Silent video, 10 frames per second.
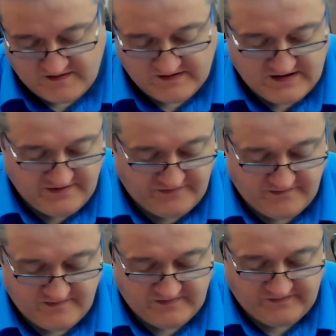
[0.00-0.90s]
Right.
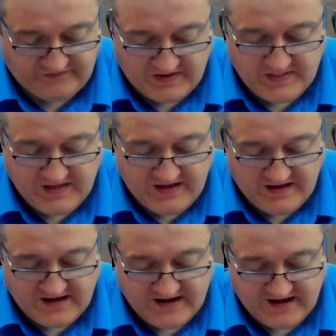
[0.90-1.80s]
So
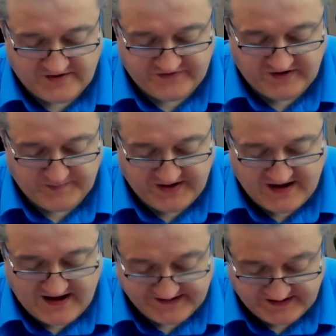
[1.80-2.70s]
the ARGB
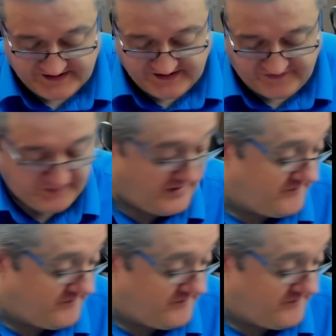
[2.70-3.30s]
header needs to be a